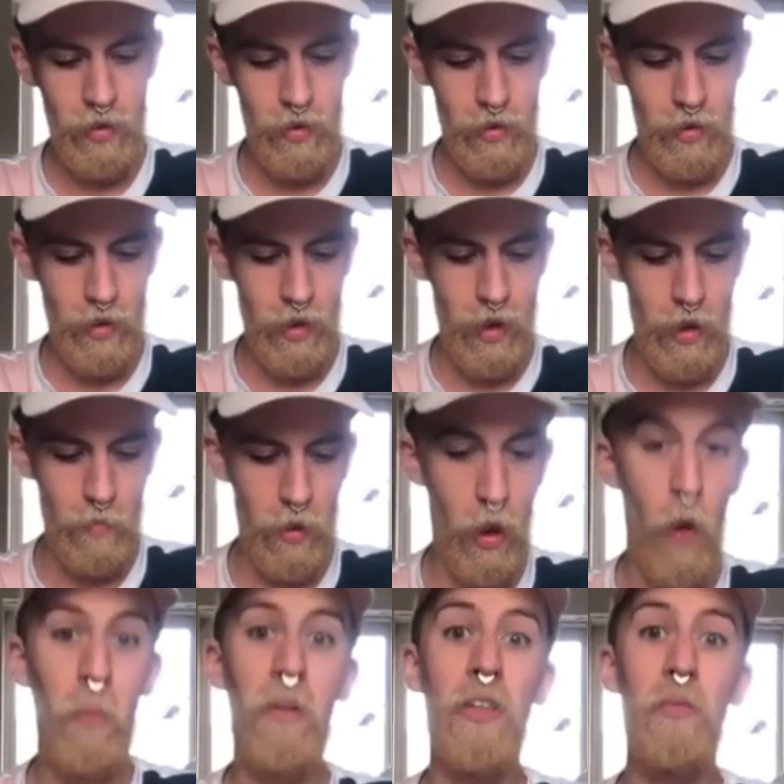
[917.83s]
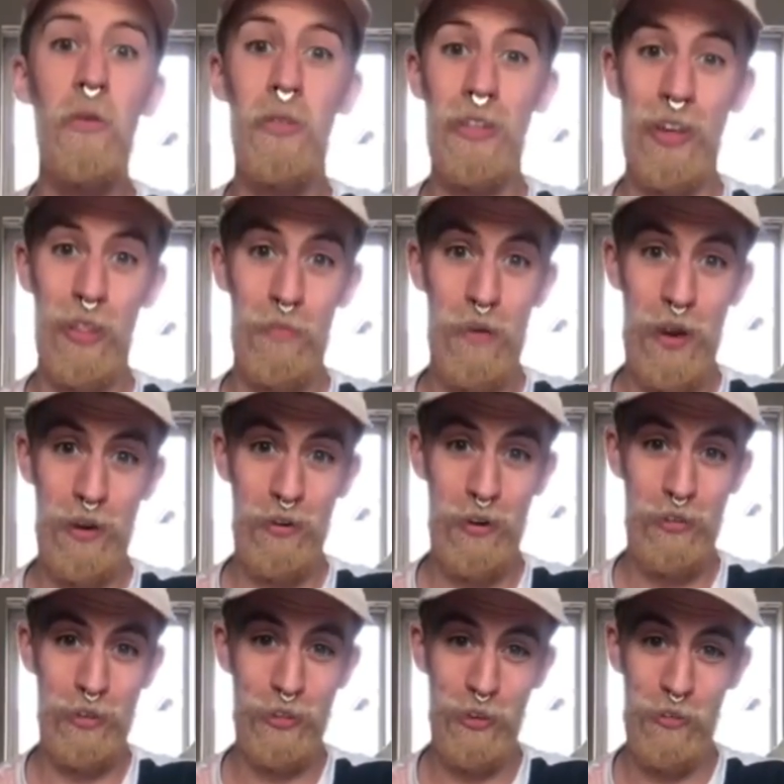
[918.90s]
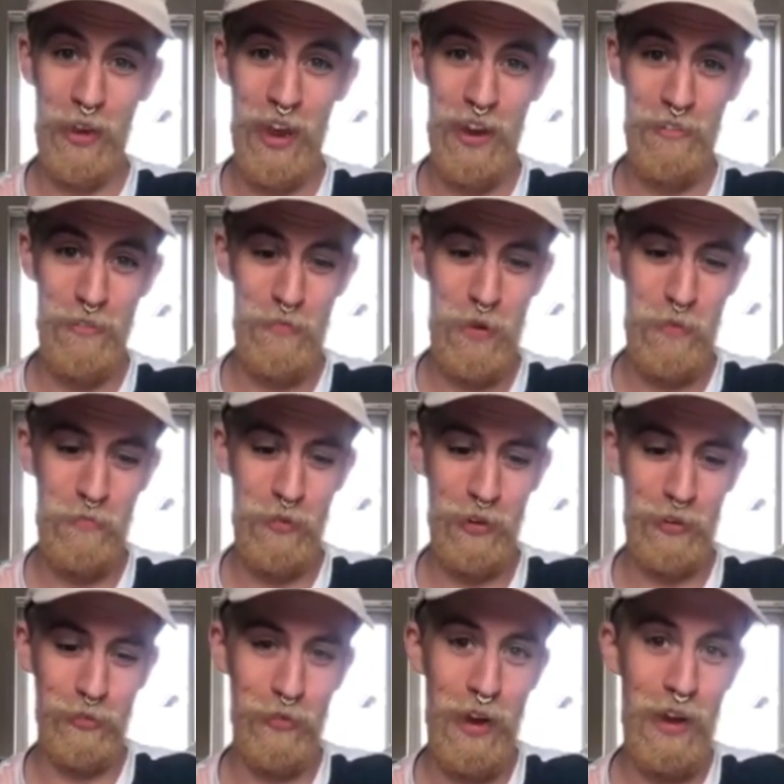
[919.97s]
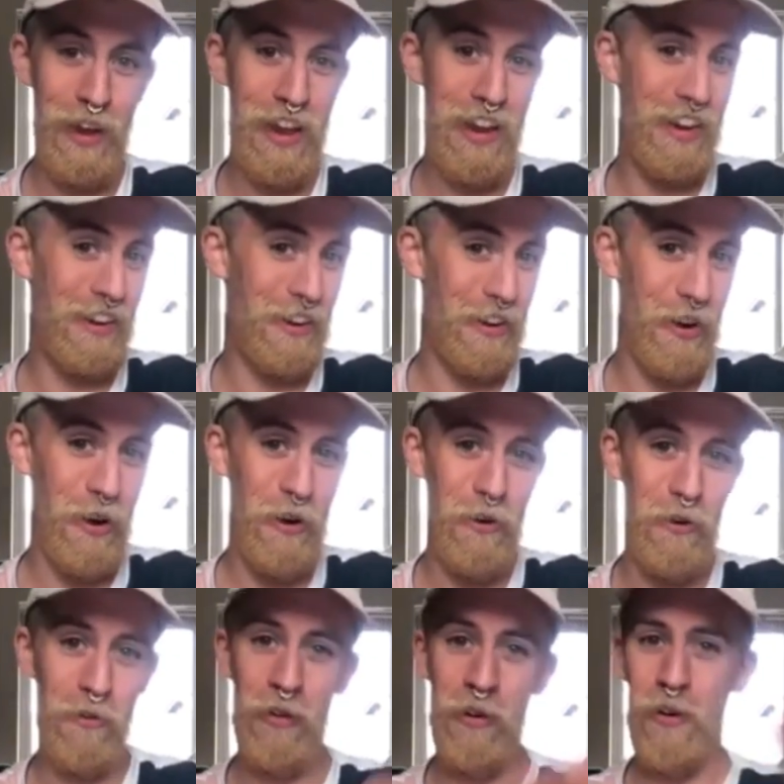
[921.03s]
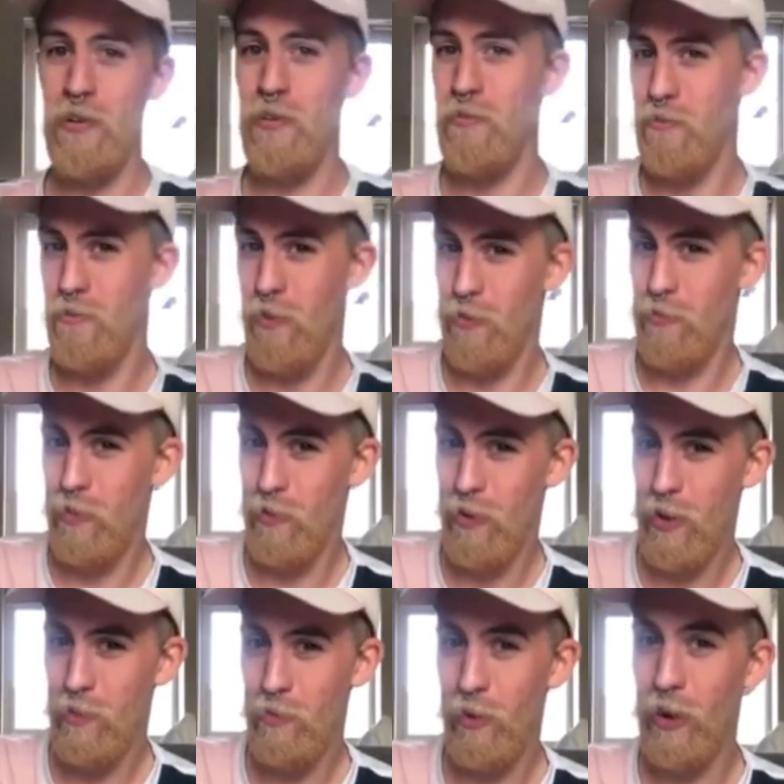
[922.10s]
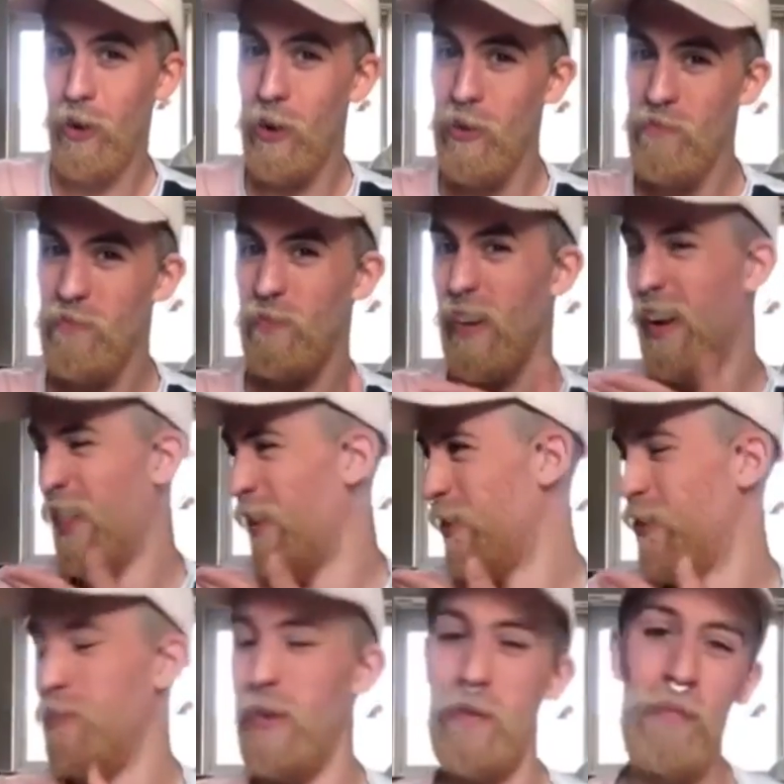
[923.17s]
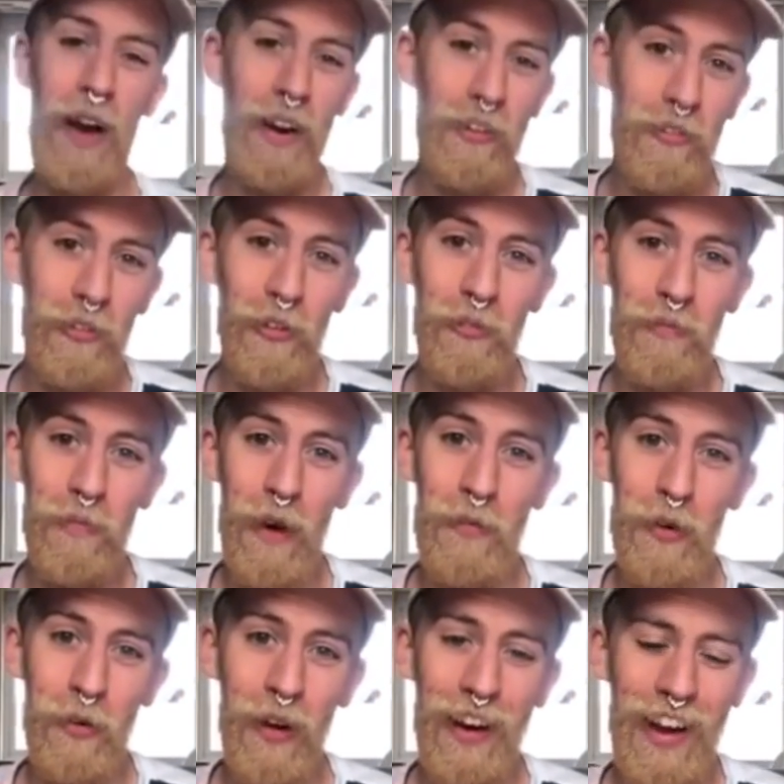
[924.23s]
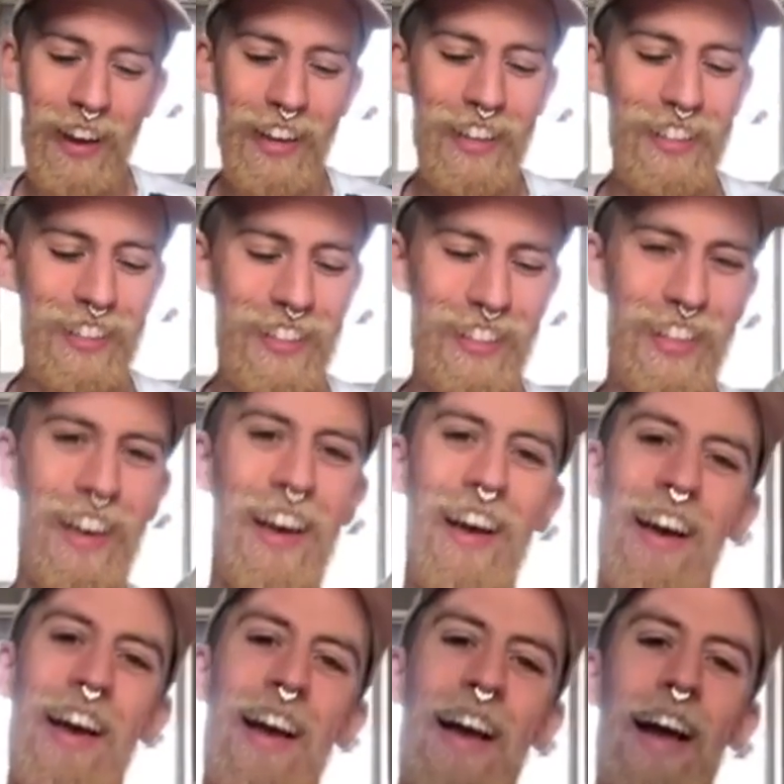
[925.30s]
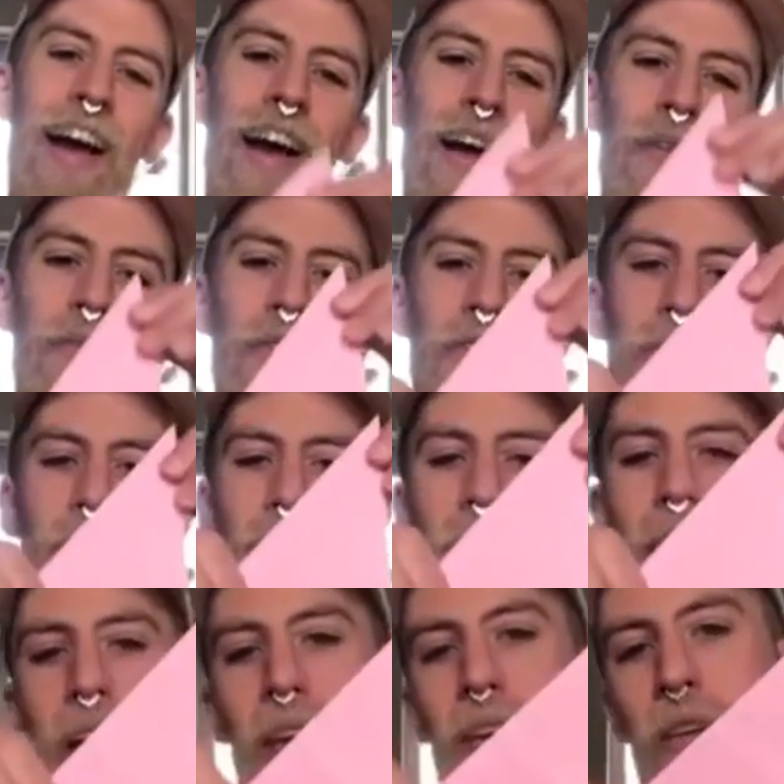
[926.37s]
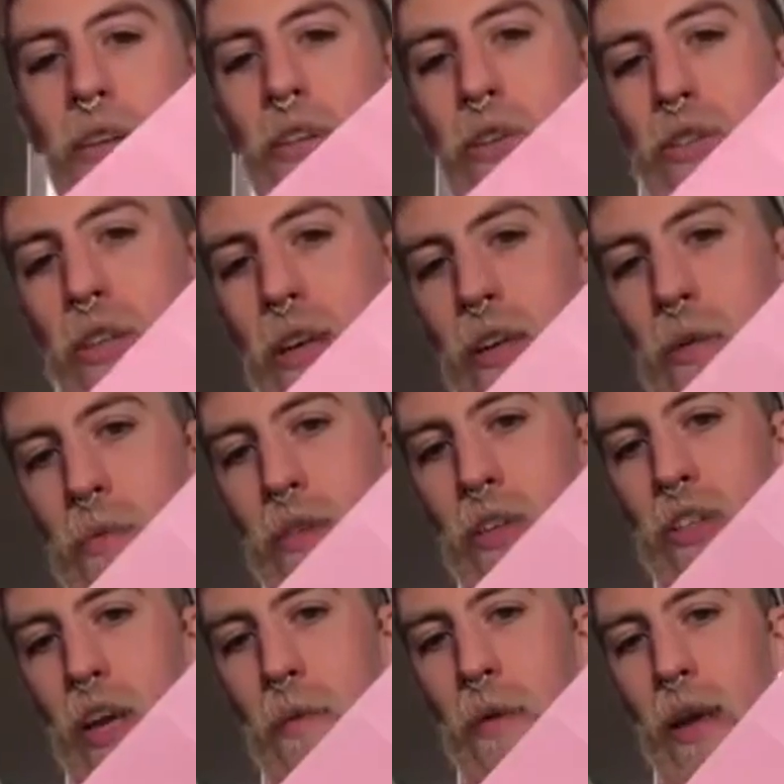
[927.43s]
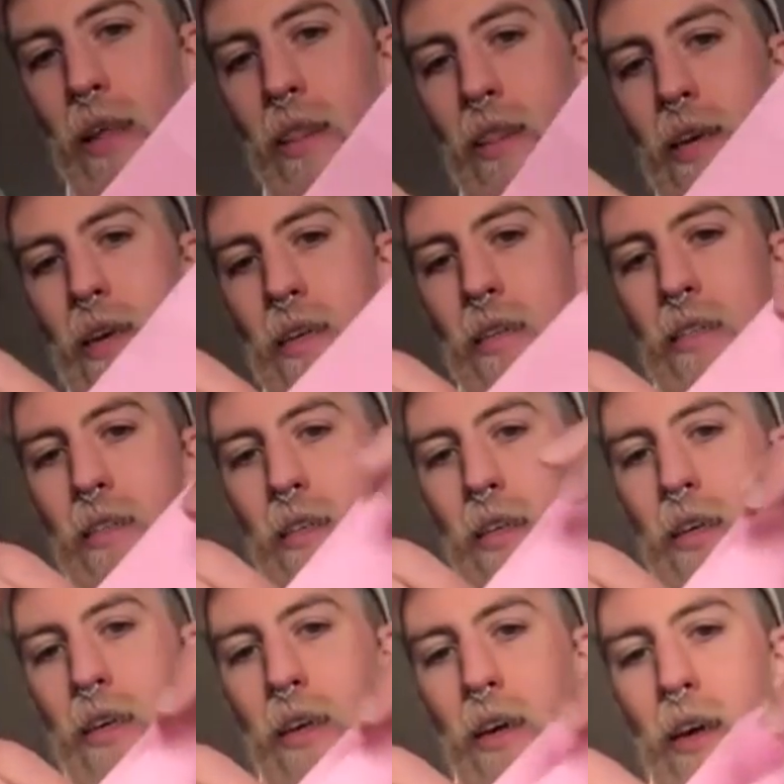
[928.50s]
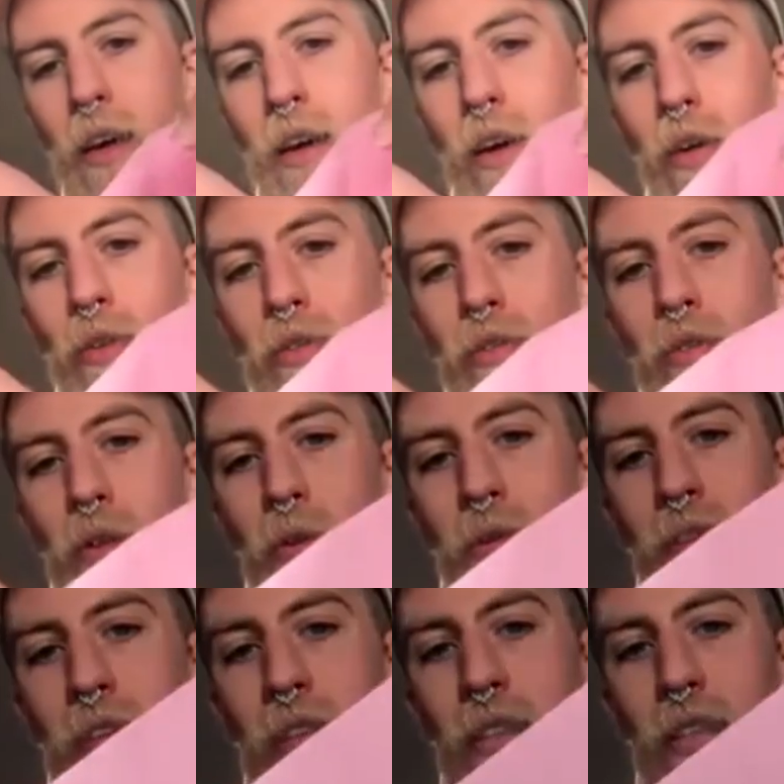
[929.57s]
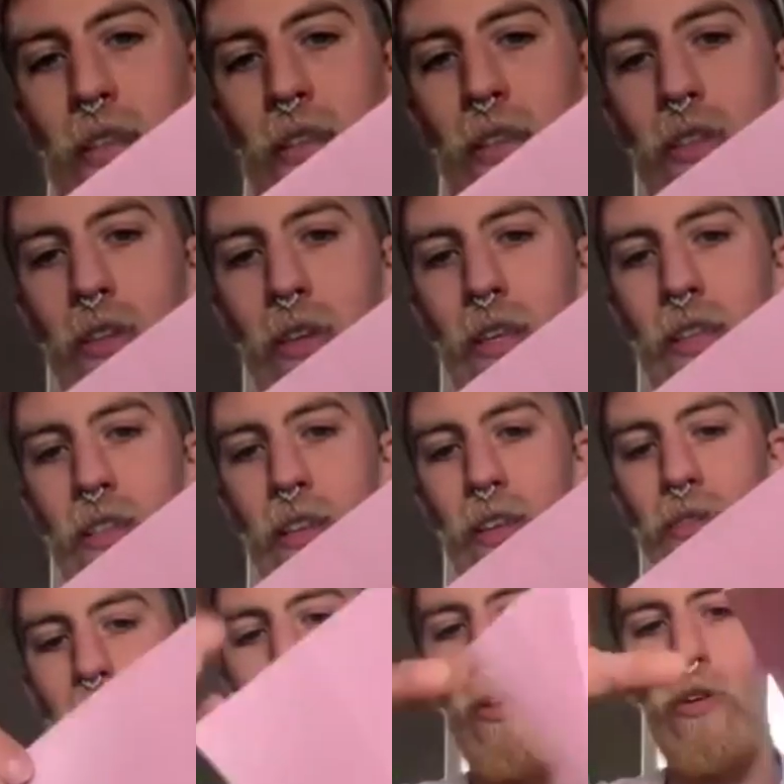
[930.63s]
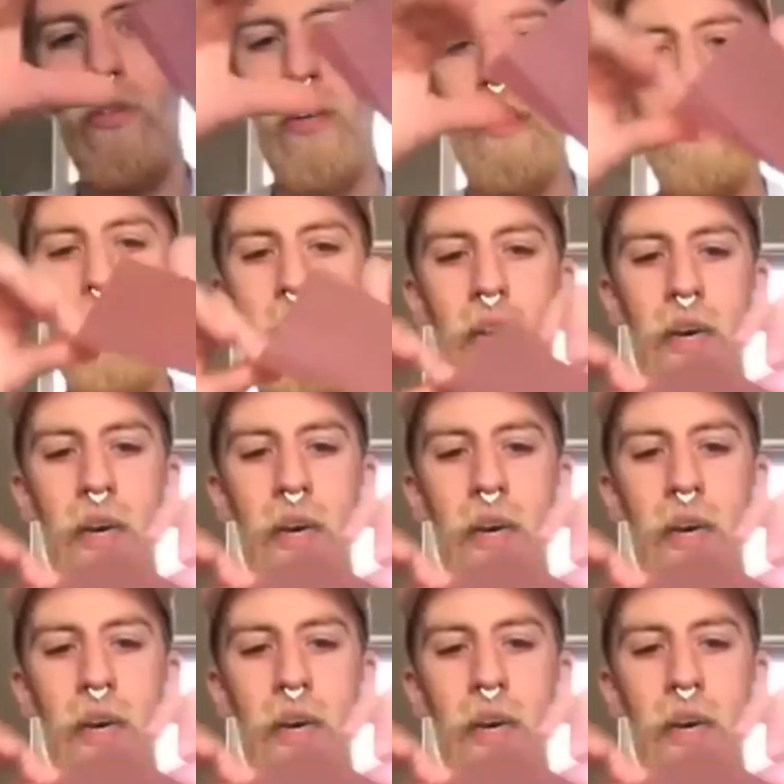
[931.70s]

I hope this music in the background is okay for people as well. I didn't know what would be worth putting on. Thought something mindful might be quite nice. So then you should end up with a shape like that and unfold it so you can see you've got the crease there.